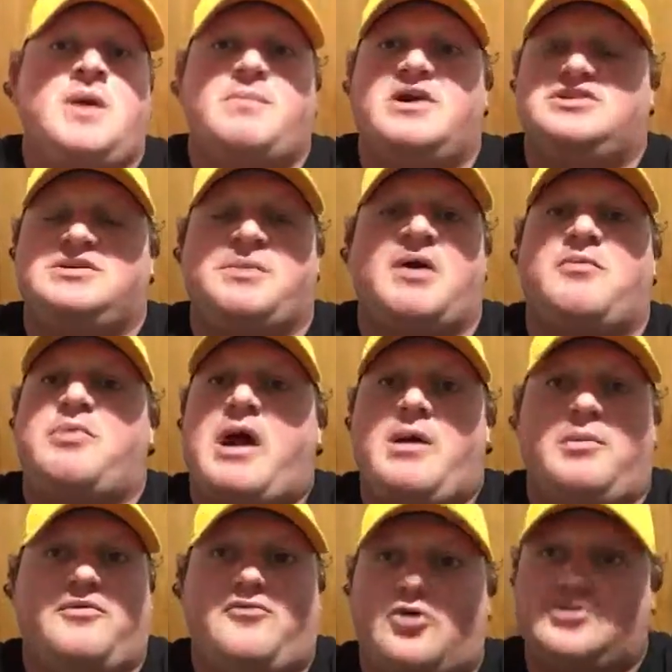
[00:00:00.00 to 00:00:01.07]
but some of them
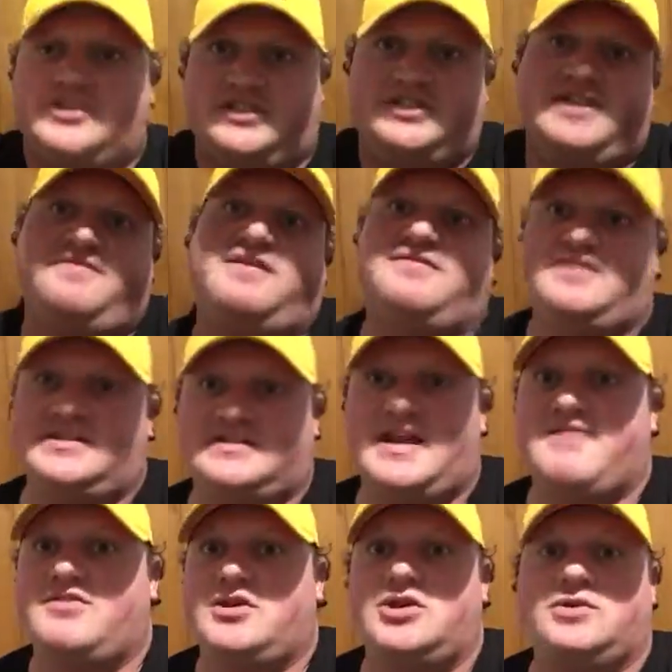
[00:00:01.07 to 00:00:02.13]
probably before
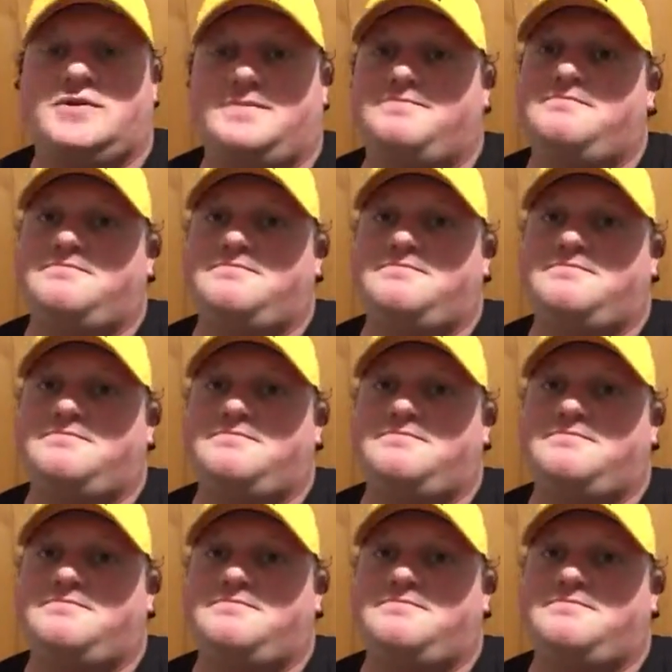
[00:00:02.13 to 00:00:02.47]
1657 to